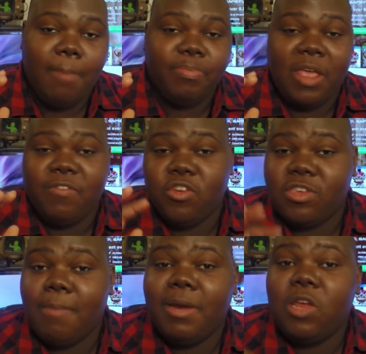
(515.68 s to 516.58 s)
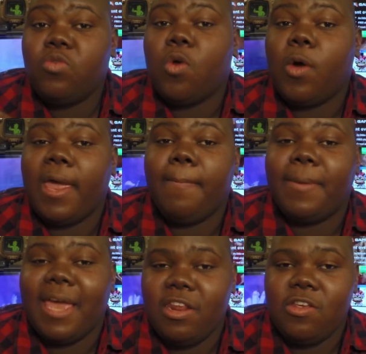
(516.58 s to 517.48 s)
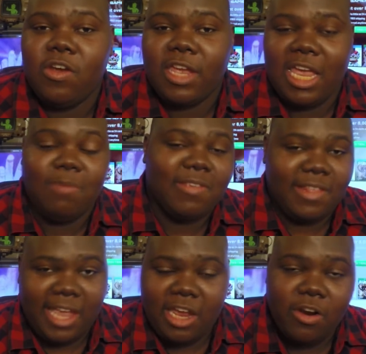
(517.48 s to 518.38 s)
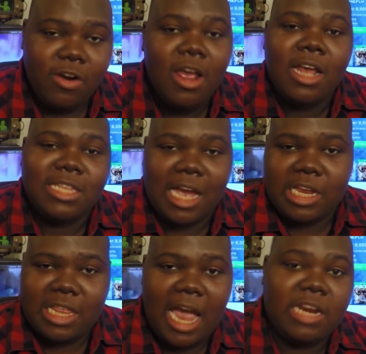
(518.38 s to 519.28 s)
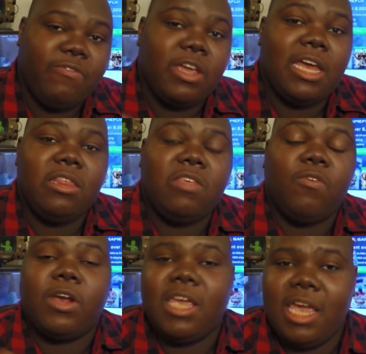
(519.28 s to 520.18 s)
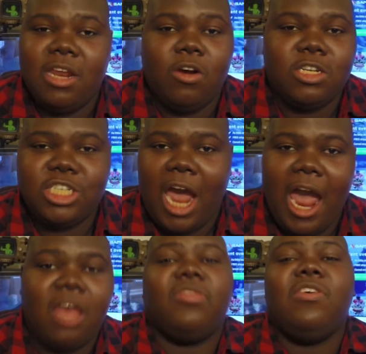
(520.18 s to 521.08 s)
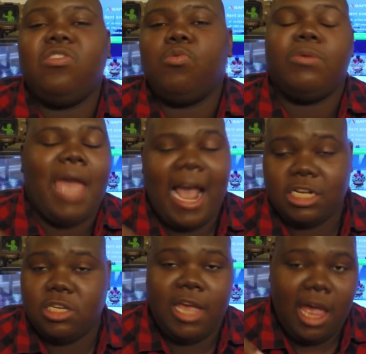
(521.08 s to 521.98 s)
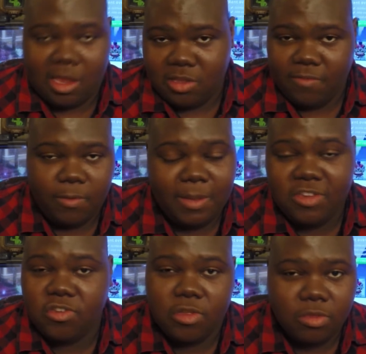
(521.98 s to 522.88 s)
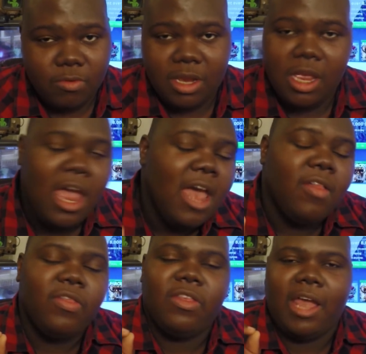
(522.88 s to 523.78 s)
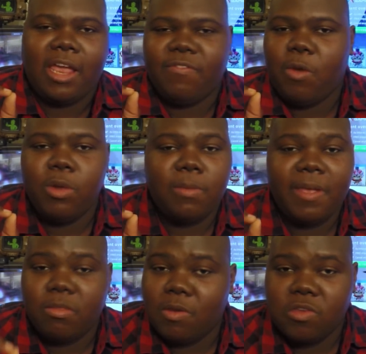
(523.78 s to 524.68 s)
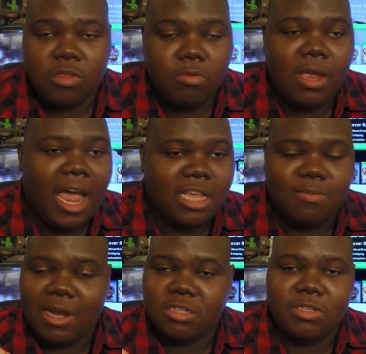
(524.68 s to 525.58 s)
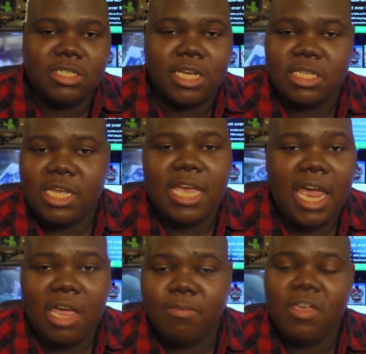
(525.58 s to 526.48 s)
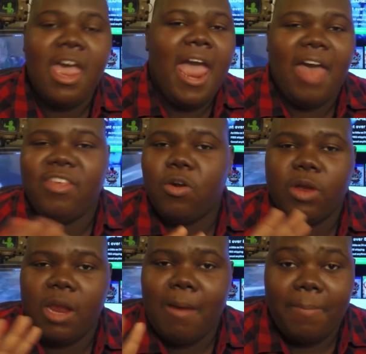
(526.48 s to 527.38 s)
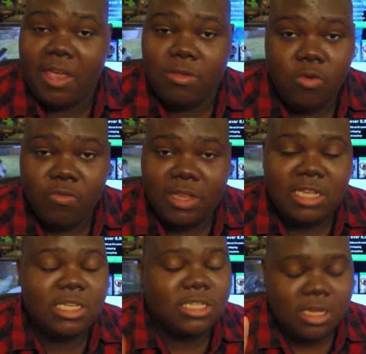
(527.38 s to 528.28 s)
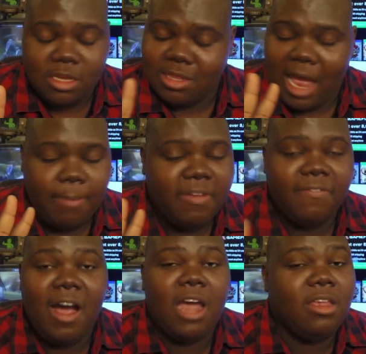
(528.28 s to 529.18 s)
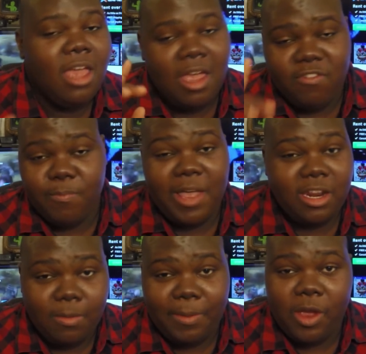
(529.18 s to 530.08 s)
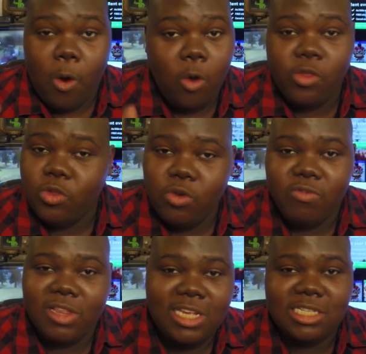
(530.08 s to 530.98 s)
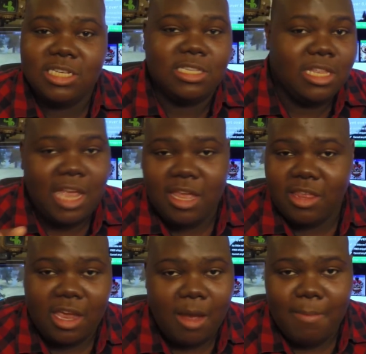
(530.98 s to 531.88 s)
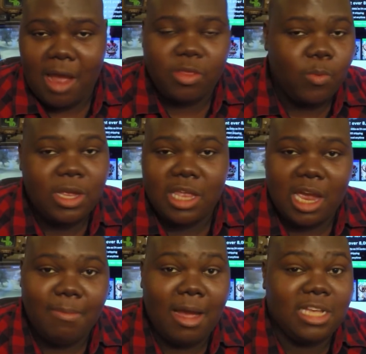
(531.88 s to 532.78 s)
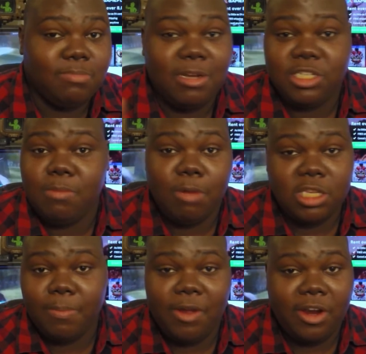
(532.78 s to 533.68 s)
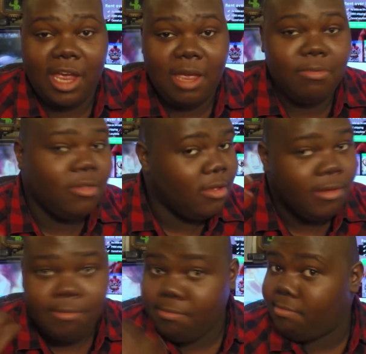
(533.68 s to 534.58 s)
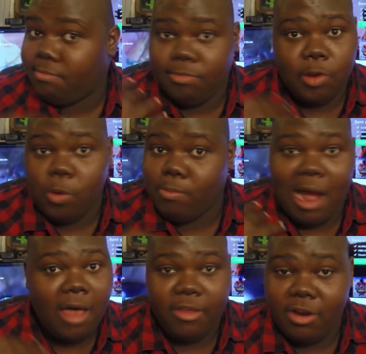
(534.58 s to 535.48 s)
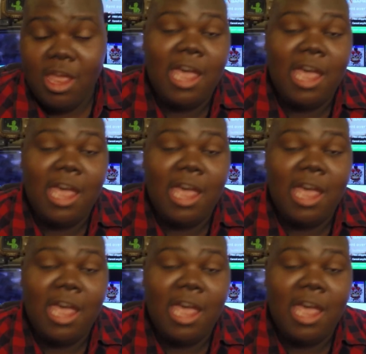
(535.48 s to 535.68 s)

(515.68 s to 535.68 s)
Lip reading: If you're somebody who's okay getting your games later down the line, if you're getting this for a kid or a child, this will be actually excellent for PlayStation 3. Like, if they're willing to play PlayStation 3, Xbox 360 games, and they don't care about playing new releases, that'll be fine. If you're planning to play all the new releases the day they come out, the week they come out, especially multiplayer games, don't bother.